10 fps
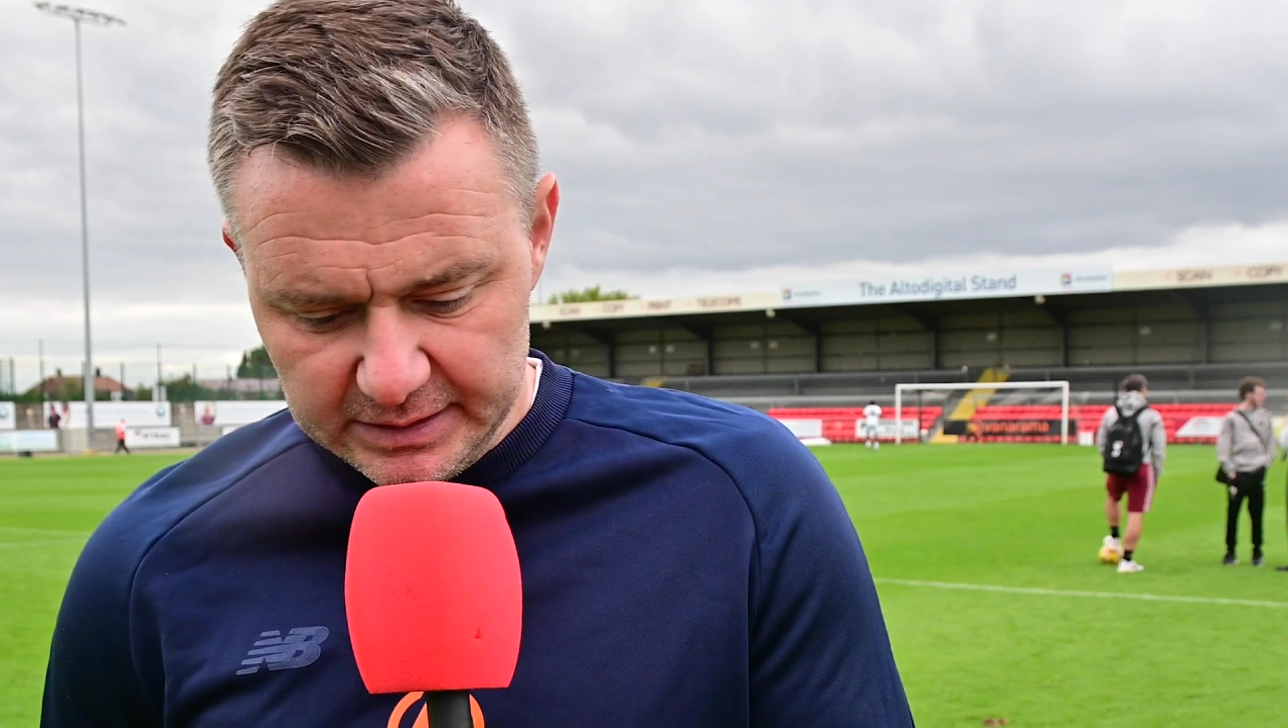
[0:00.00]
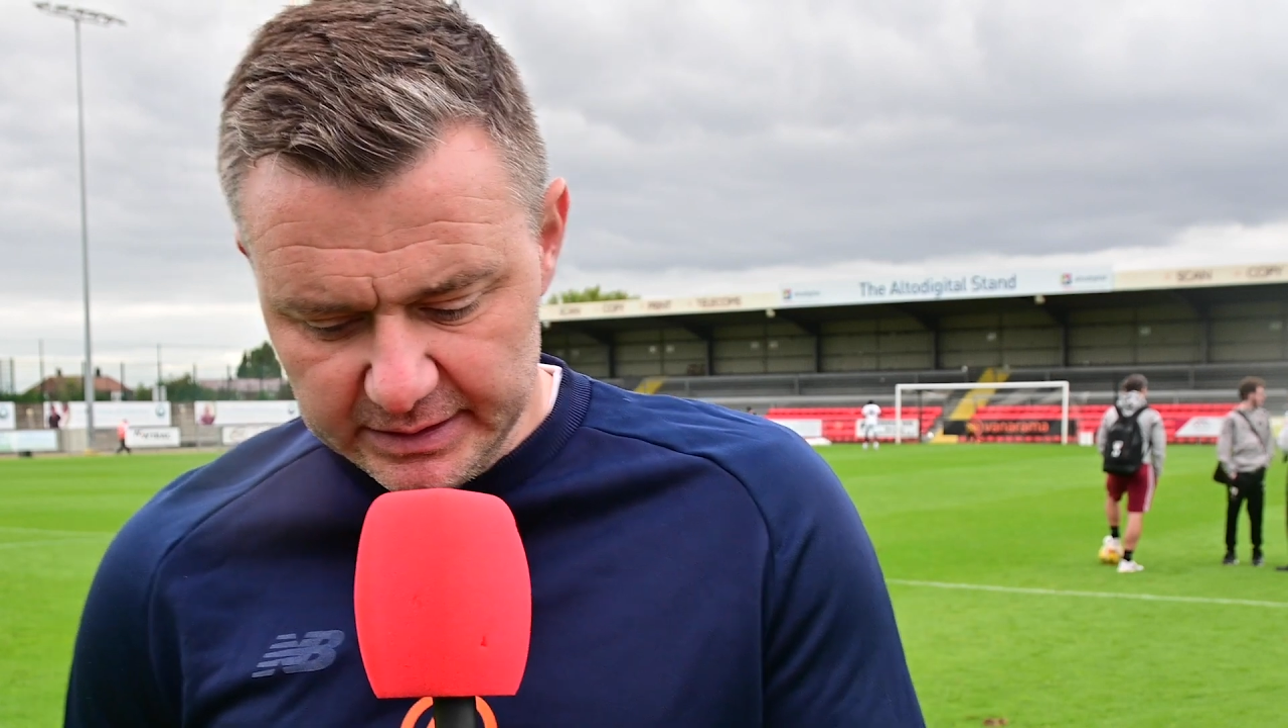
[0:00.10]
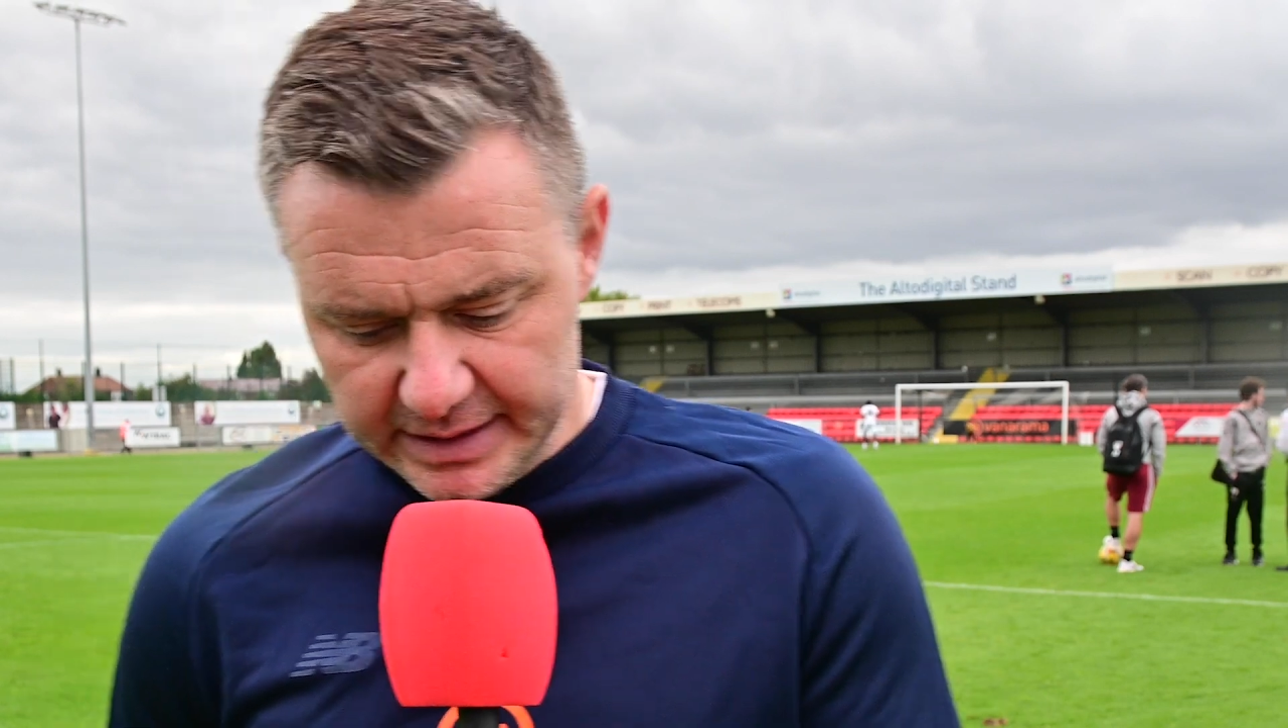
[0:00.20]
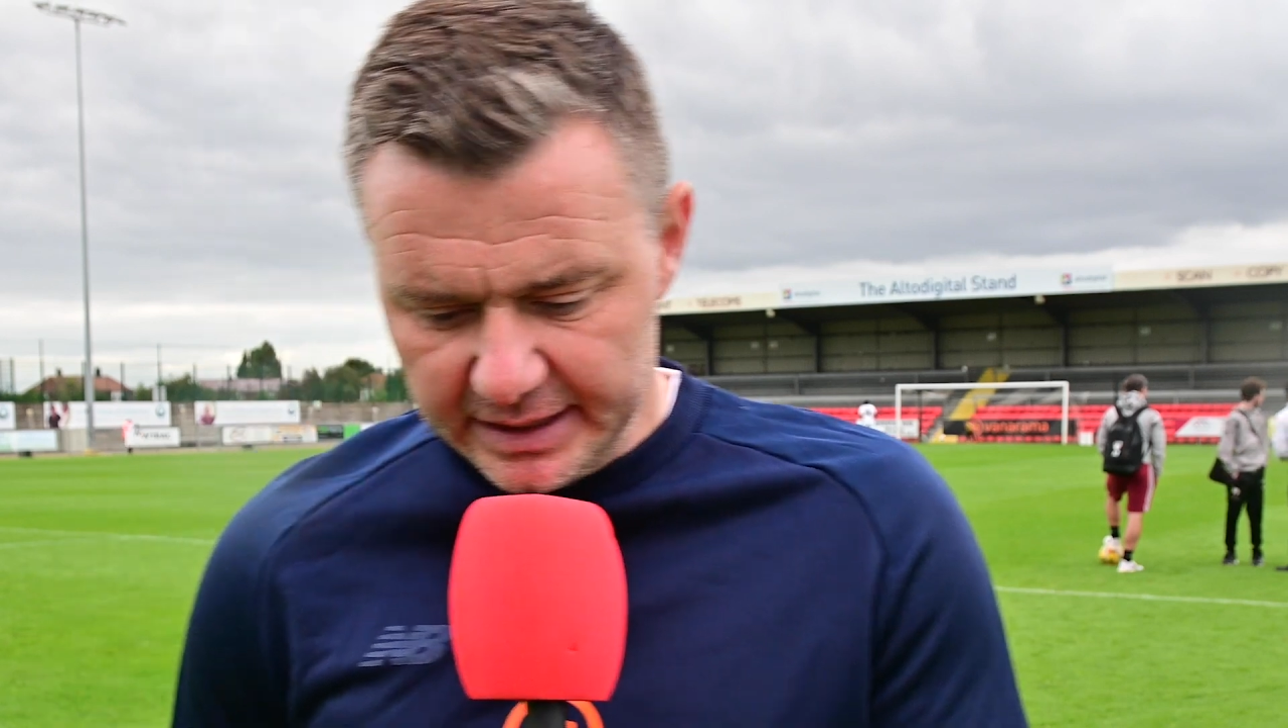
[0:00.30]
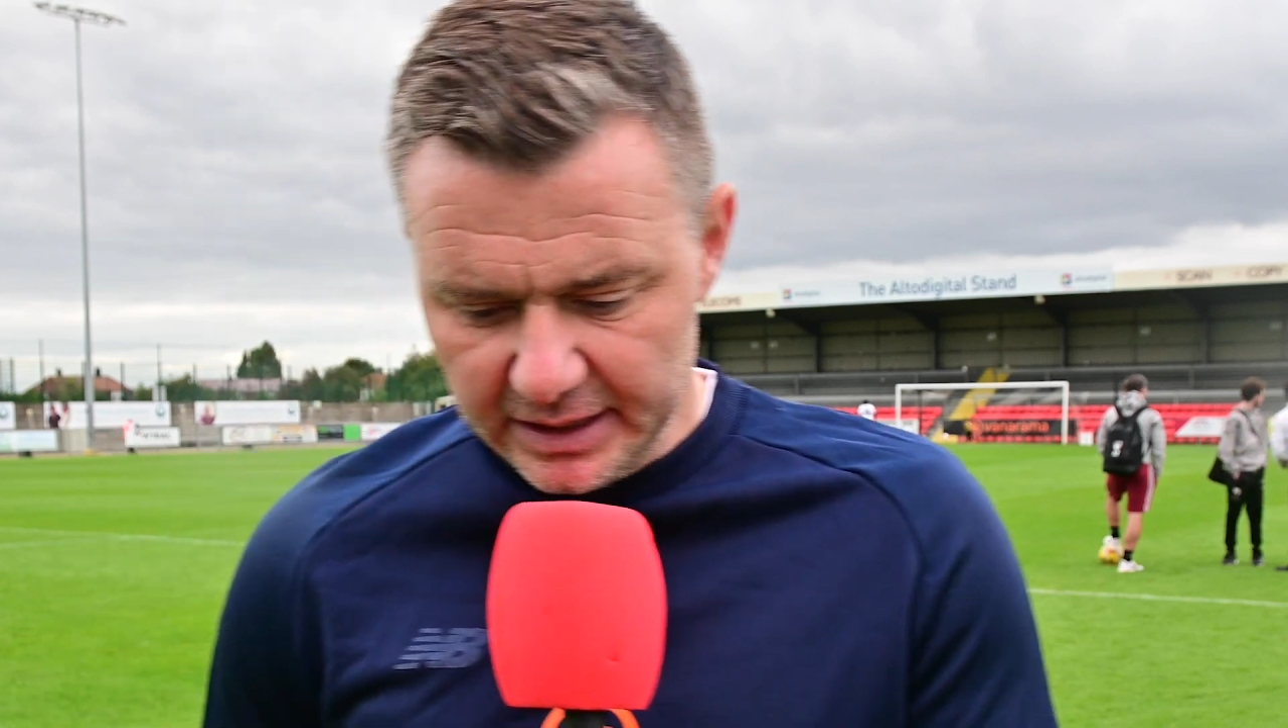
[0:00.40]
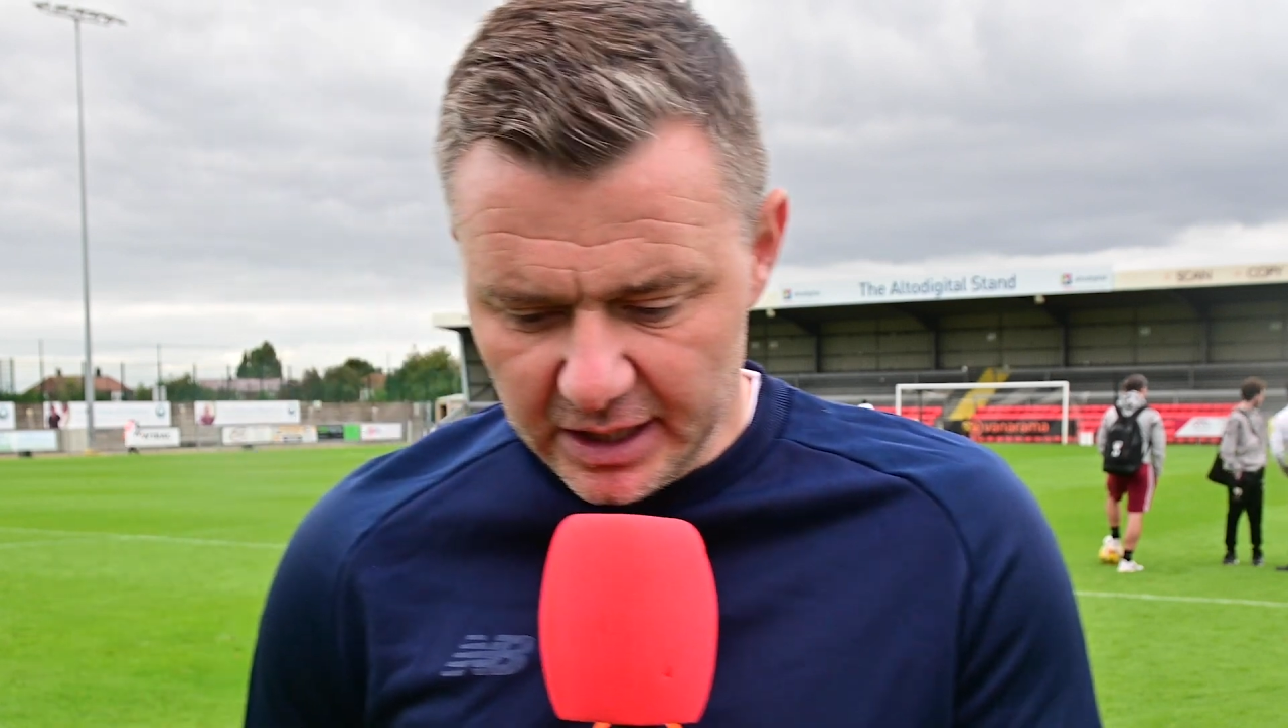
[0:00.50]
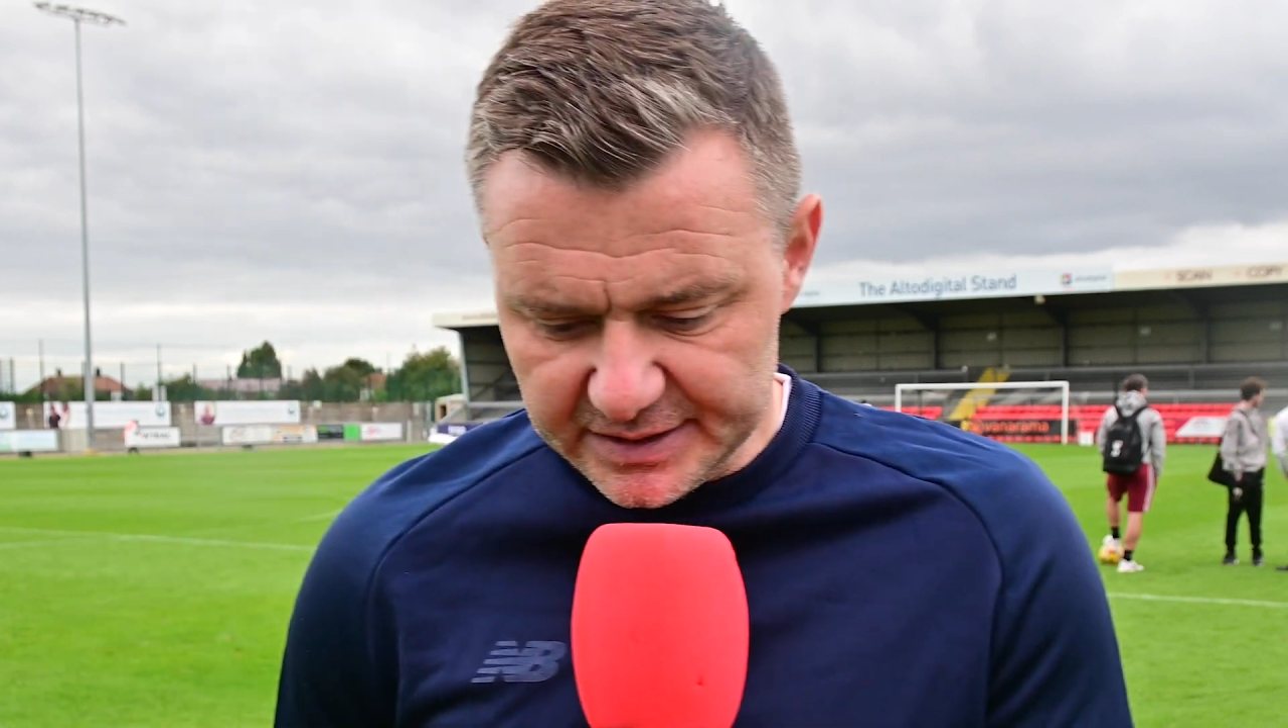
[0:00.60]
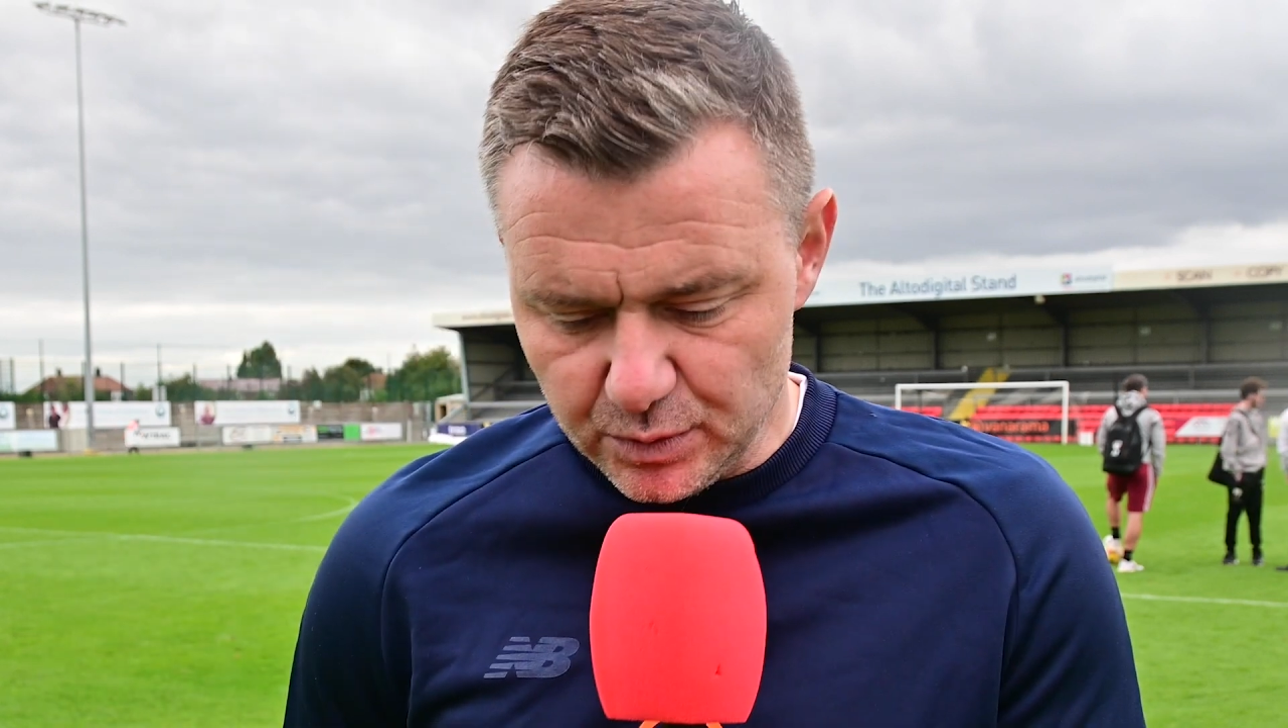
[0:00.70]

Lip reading: and analyse